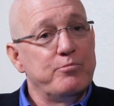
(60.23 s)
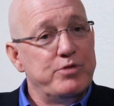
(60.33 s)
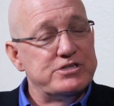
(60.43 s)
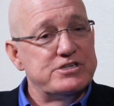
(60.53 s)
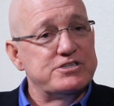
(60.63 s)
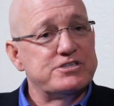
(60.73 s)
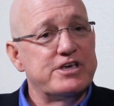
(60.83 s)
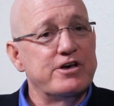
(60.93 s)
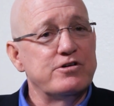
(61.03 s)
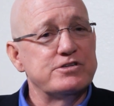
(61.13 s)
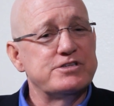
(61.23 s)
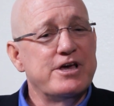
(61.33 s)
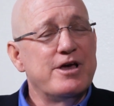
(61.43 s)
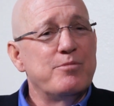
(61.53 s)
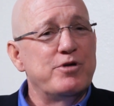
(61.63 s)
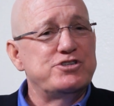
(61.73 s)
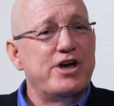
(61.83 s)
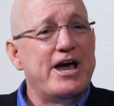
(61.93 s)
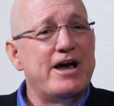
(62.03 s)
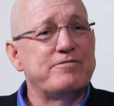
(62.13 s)
business skills, but
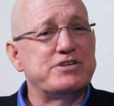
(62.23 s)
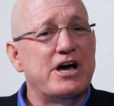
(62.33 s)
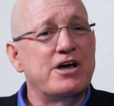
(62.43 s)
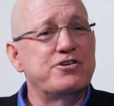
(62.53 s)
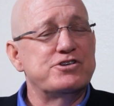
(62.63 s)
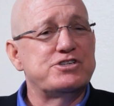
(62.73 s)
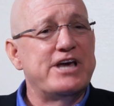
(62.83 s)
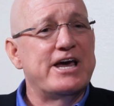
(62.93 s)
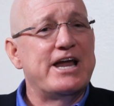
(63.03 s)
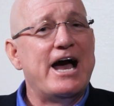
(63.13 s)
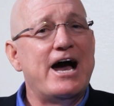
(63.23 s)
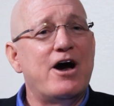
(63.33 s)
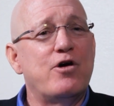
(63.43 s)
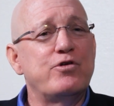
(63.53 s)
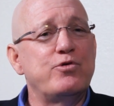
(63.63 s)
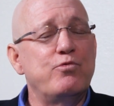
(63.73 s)
you have to understand how do